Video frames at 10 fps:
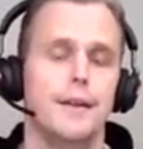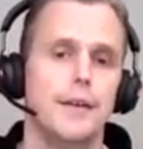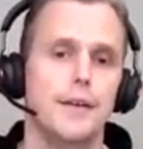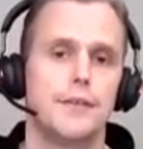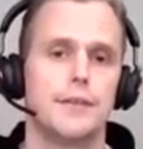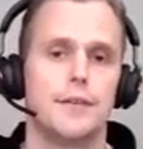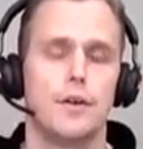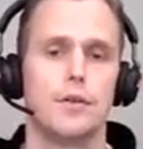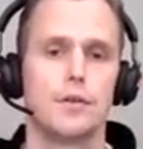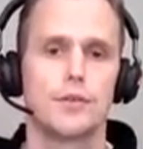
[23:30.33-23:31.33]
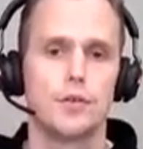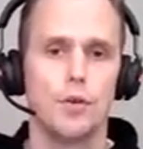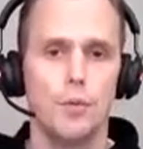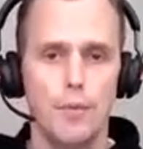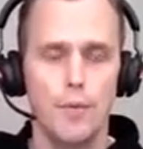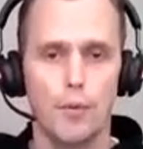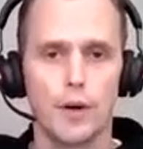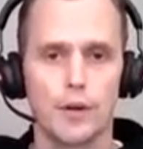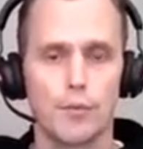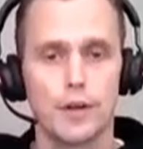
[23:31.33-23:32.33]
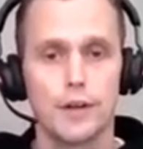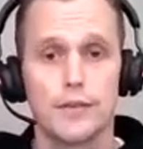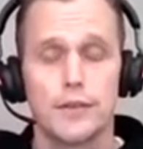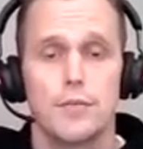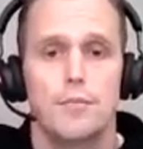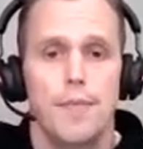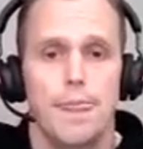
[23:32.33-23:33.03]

is also what is the